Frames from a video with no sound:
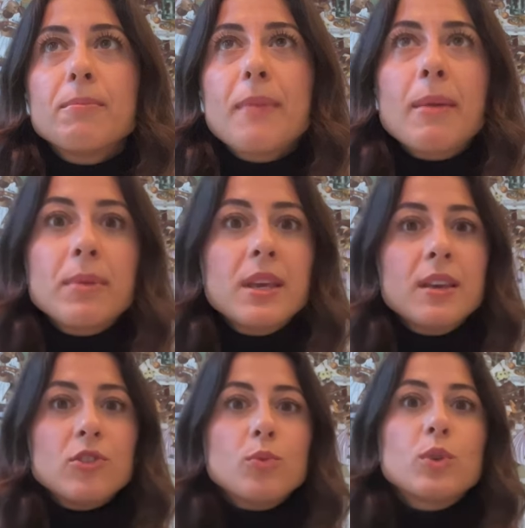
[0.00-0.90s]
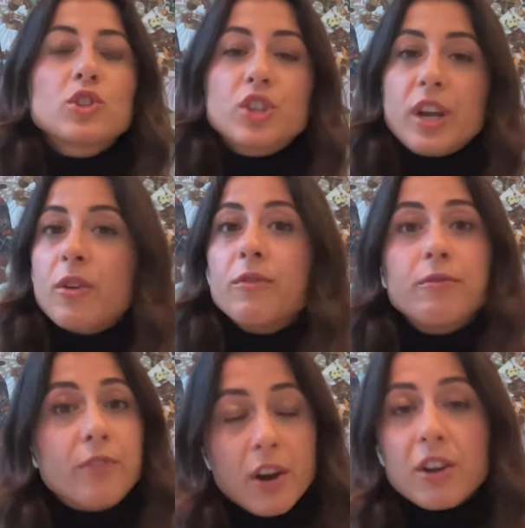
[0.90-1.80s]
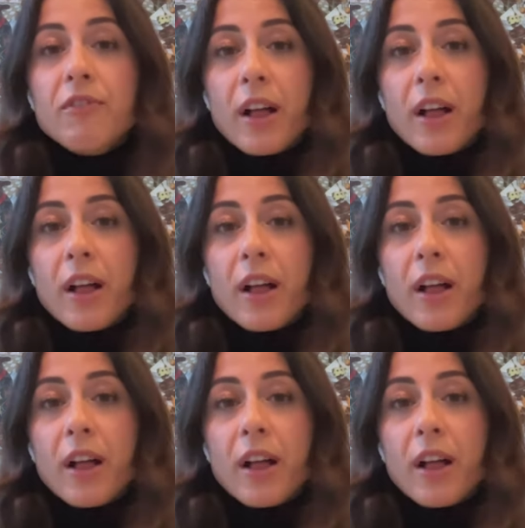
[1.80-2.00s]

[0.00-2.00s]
maybe will share very